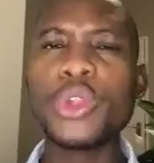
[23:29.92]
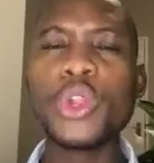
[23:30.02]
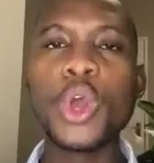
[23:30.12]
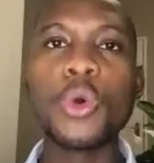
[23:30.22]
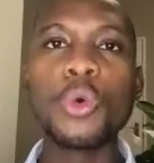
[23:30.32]

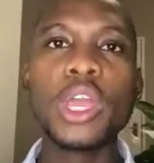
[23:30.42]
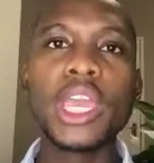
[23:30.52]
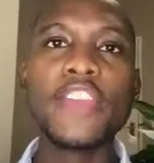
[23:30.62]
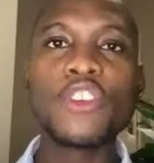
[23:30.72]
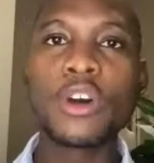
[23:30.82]

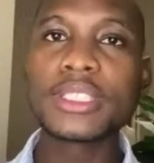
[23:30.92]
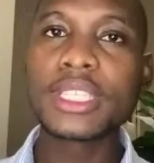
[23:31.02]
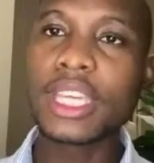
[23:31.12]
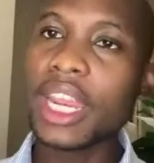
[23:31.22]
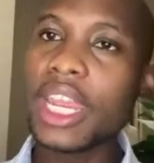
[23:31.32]
If you're on
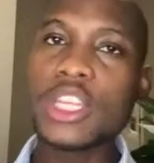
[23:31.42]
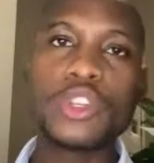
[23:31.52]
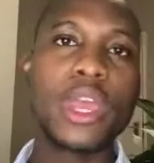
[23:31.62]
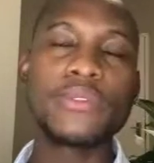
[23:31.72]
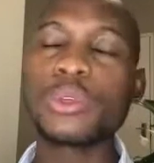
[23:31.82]
screen,
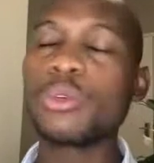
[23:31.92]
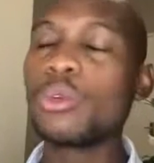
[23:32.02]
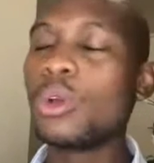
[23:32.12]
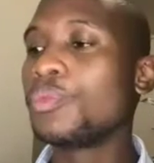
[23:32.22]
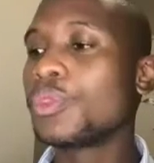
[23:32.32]
you have
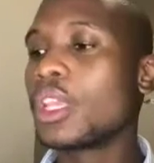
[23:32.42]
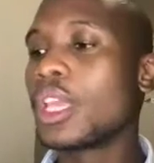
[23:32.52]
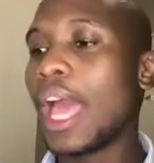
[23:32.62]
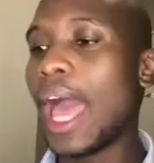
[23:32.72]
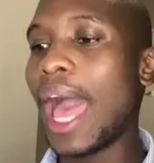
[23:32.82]
to.
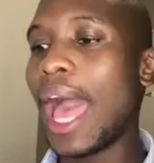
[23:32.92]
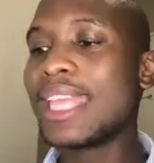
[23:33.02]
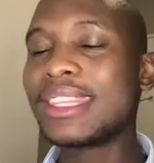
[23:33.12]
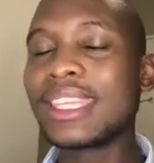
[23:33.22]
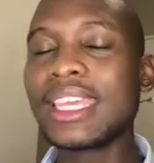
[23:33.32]

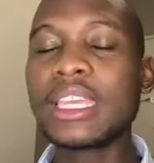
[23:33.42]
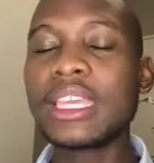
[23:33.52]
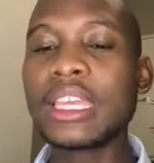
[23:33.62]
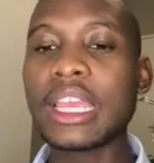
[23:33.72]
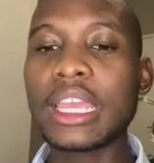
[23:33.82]
I
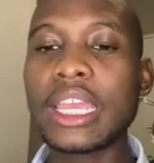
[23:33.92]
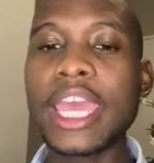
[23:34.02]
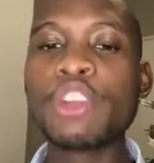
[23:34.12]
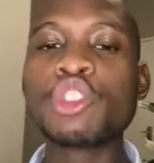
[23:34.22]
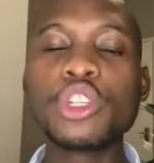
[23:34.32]
think,
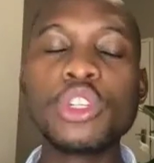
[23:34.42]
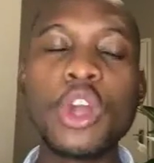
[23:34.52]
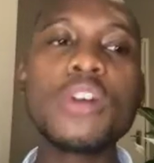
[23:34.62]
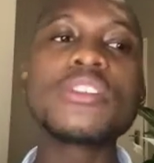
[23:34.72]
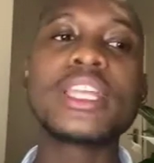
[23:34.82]
and she
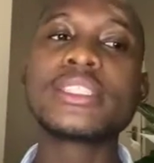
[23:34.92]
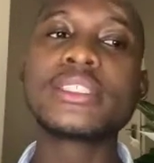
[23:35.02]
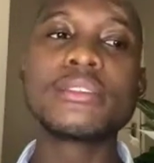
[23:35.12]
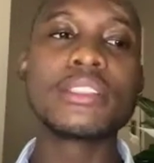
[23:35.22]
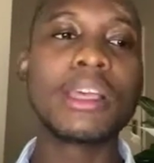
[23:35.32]
knows that
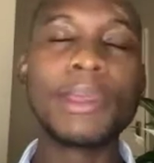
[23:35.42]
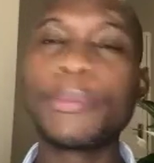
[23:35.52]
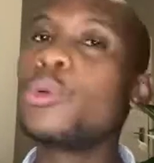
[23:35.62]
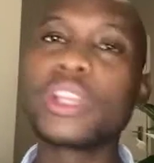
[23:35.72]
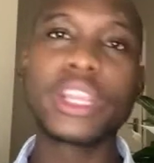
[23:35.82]
some
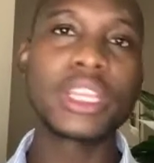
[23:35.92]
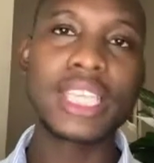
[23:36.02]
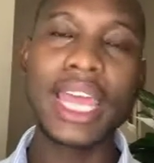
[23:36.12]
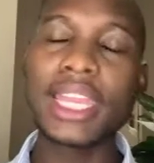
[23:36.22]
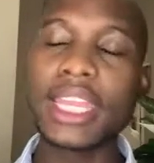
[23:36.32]
people will
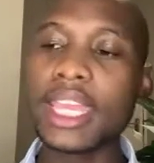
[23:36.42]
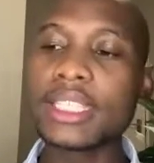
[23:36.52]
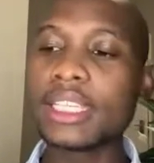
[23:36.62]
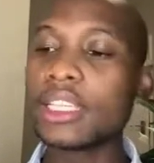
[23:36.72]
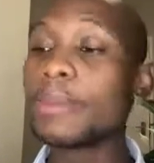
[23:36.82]
retaliate
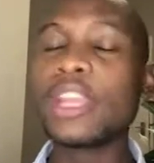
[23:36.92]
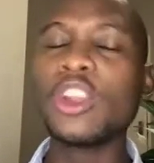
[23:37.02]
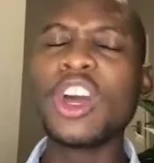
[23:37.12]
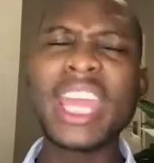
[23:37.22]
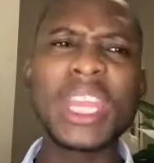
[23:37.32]
and it might
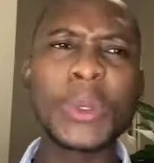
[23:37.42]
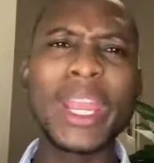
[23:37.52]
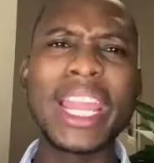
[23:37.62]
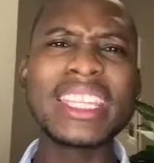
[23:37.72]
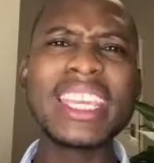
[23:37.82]
not end
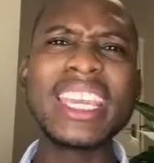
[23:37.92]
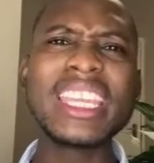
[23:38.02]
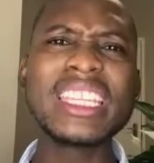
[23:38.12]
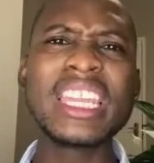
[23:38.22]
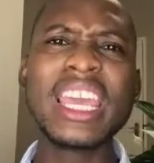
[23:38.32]
well. I think
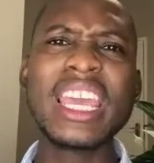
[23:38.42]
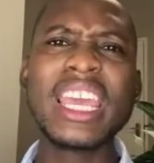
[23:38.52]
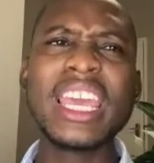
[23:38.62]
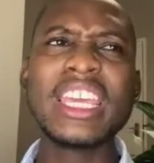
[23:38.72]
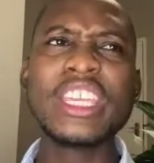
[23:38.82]
it
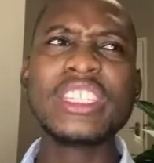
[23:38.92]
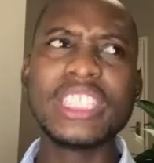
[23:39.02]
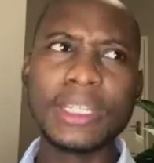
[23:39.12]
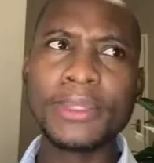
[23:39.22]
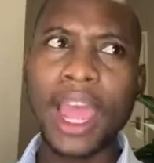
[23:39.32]

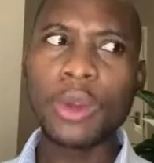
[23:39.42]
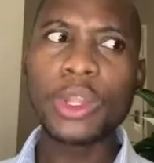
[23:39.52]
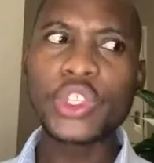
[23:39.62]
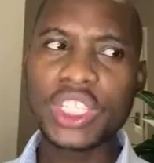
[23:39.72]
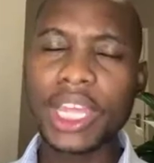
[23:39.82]
deep down
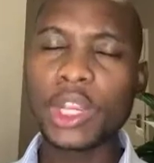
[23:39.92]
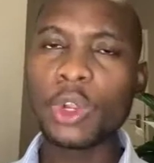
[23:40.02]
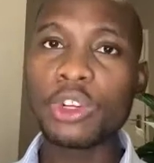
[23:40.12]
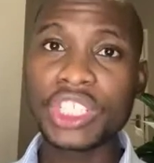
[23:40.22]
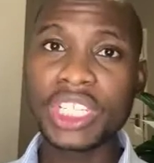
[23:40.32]
when she's
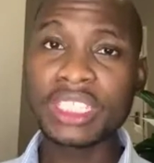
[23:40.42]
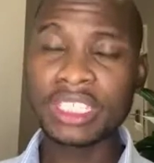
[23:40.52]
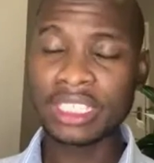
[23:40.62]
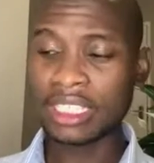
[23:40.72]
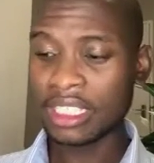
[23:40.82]
alone,
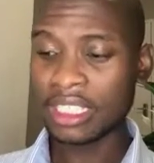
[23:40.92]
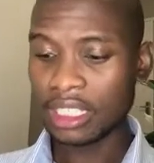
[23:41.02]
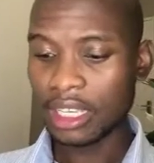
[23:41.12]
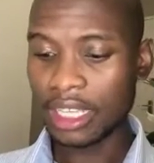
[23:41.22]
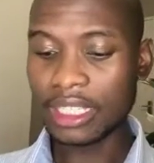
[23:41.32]

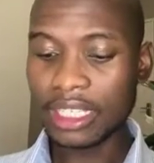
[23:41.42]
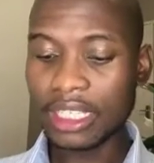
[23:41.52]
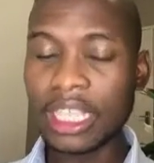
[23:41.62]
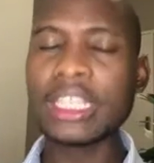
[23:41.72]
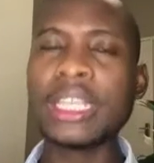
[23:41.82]

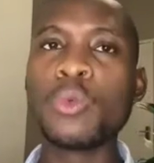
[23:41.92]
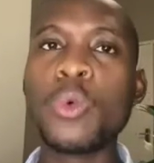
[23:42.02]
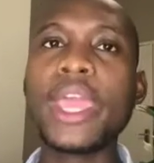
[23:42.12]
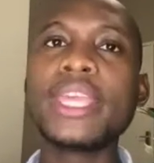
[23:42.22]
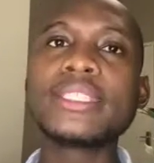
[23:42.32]
it
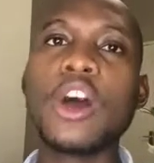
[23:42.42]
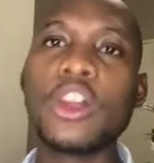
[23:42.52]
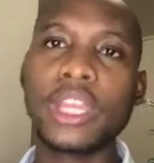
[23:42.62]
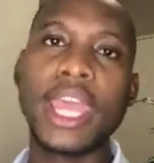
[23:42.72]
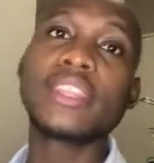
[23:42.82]
weighs
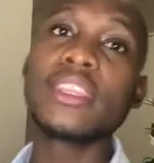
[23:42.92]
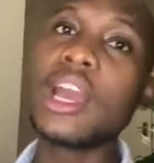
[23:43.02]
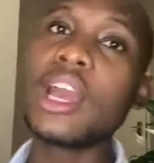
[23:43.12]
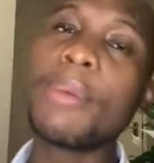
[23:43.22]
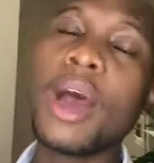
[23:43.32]
on her. Think
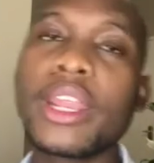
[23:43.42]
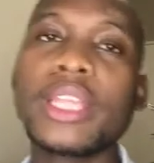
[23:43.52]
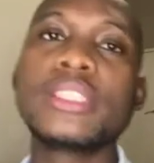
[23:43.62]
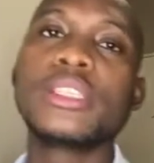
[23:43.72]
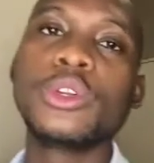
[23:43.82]
about
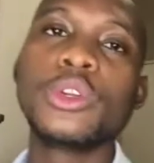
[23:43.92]
it. I